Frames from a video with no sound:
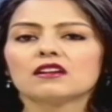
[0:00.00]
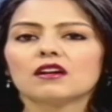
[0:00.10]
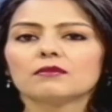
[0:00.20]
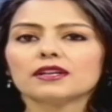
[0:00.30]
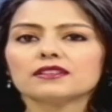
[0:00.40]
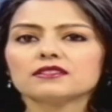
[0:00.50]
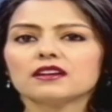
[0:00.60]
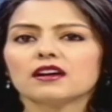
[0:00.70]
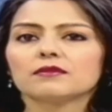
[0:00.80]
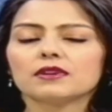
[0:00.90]
For
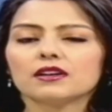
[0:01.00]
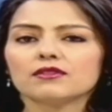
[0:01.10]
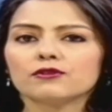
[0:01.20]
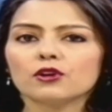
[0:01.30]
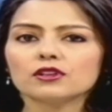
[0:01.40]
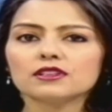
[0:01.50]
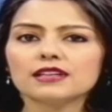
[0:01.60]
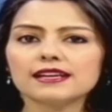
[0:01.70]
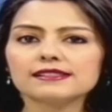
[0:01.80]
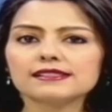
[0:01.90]
the
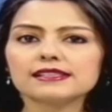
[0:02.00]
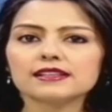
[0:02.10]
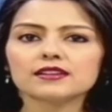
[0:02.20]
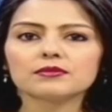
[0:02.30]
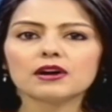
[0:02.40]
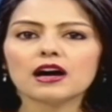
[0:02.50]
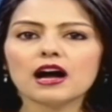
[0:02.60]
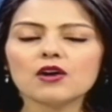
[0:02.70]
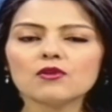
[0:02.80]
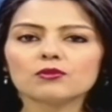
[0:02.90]
next year,
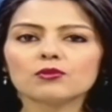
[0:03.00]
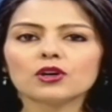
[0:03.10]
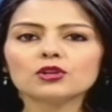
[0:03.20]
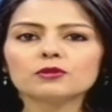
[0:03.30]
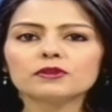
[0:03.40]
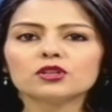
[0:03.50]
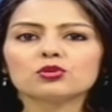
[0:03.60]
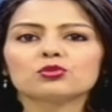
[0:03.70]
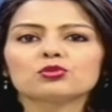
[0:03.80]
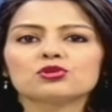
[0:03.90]
what could be the
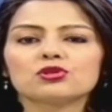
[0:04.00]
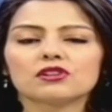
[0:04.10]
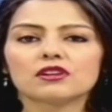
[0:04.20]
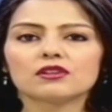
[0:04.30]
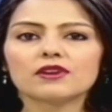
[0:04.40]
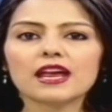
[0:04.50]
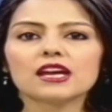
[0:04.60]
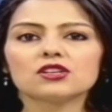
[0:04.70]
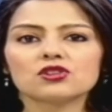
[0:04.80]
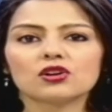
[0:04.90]
crude
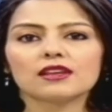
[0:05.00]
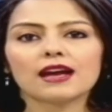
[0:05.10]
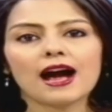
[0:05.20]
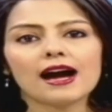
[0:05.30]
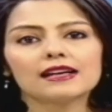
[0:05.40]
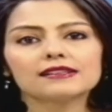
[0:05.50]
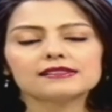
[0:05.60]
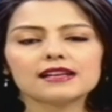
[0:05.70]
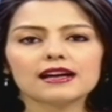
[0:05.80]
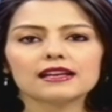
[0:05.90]
range on the higher
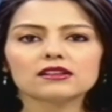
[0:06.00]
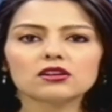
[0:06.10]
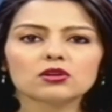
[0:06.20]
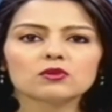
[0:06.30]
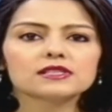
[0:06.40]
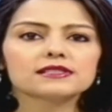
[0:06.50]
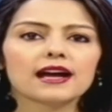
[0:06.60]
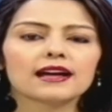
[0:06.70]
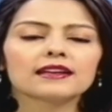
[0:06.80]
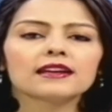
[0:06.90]
side and the lower
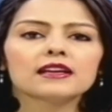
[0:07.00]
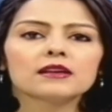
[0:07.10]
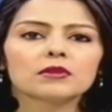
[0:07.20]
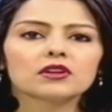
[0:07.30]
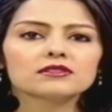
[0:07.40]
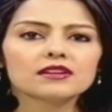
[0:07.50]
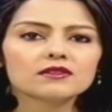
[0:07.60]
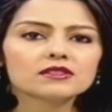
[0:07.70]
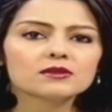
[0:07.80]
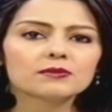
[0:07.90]
side? Because there
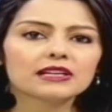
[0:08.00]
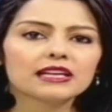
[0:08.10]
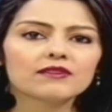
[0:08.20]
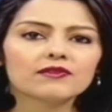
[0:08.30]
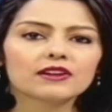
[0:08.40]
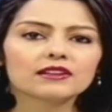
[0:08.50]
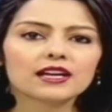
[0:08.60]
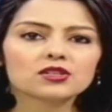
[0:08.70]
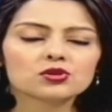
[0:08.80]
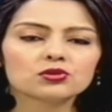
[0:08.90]
is a belief
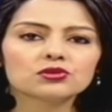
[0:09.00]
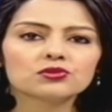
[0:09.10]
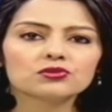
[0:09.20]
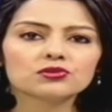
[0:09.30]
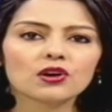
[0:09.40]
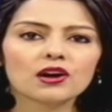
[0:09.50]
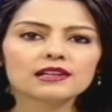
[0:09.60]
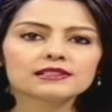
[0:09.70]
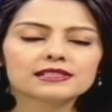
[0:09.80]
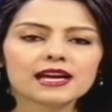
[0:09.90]
that should crude
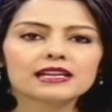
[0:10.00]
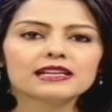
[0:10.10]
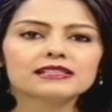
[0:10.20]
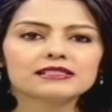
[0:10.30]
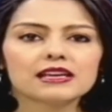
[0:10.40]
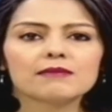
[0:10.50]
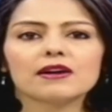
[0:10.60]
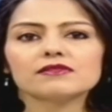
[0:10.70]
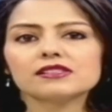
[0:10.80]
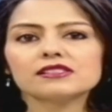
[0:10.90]
oil steadily stay
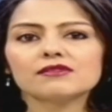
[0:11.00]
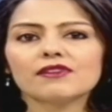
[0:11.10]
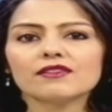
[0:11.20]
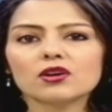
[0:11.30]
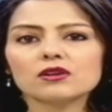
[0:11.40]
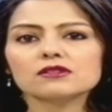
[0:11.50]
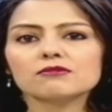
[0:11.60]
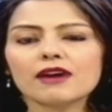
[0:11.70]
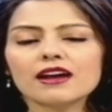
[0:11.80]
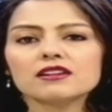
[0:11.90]
above $65 a
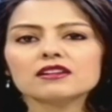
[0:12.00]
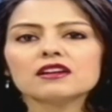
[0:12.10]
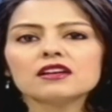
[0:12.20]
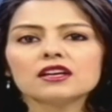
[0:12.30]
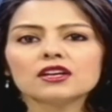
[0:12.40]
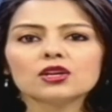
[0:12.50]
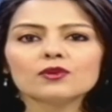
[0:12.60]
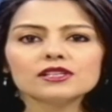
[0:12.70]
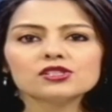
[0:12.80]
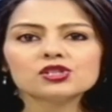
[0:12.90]
barrel,
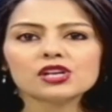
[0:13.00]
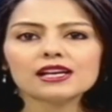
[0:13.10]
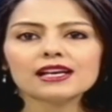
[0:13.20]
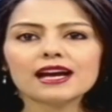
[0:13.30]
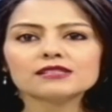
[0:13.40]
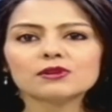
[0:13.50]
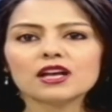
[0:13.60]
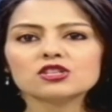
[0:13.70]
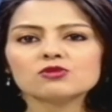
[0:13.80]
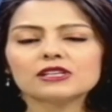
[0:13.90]
US shale gas
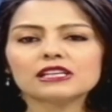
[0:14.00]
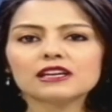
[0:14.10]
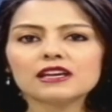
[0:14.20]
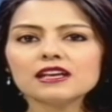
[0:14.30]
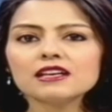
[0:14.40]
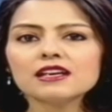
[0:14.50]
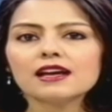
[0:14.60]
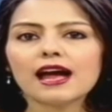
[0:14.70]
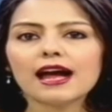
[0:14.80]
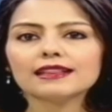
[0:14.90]
production will kick in
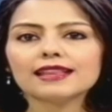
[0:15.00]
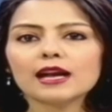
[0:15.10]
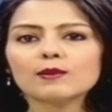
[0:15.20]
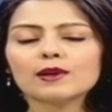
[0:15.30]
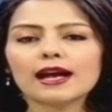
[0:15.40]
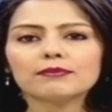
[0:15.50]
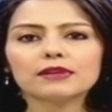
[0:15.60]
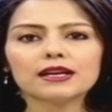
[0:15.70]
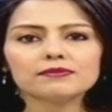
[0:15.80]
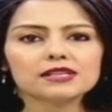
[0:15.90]
and that will cap
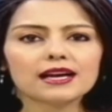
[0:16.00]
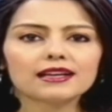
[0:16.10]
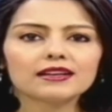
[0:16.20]
the upside.